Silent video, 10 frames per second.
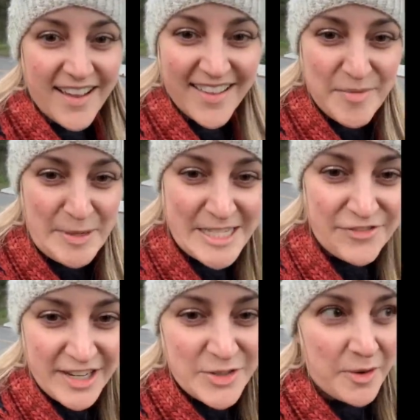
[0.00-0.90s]
The
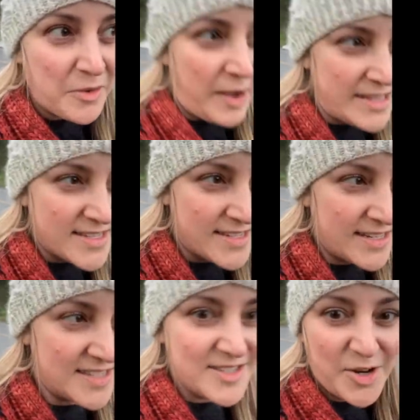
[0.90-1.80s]
Pacific Northwest
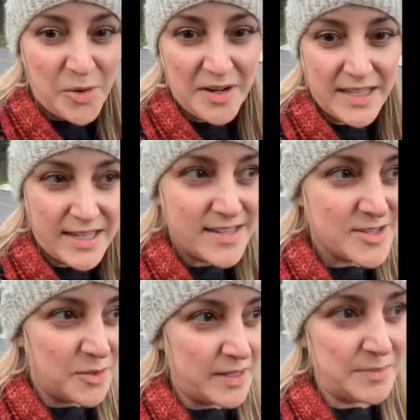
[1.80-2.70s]
has totally
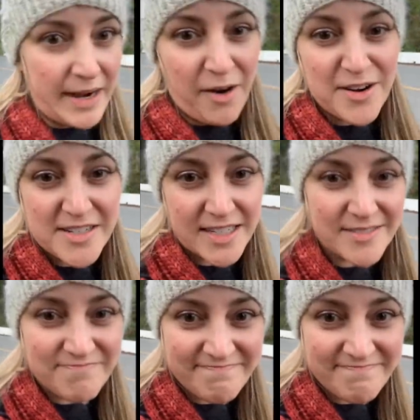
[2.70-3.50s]
stolen my heart, and